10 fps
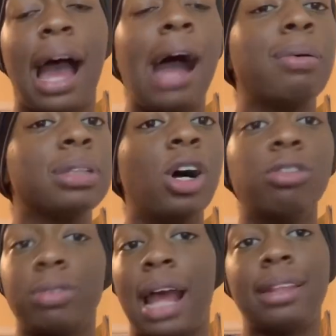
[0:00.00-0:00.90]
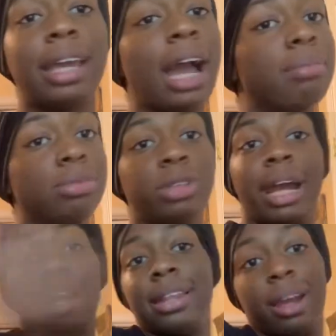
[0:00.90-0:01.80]
I was over that thing. I'm
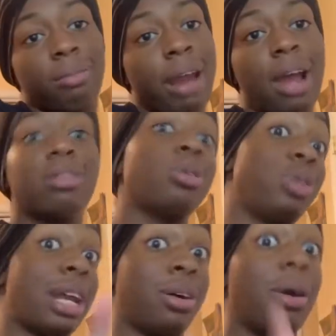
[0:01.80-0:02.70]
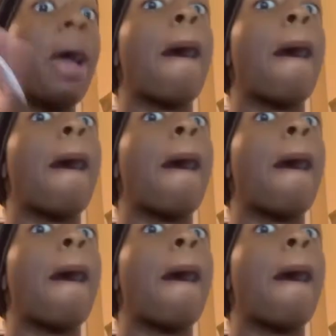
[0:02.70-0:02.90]
dragging that thing around. Don't do that though.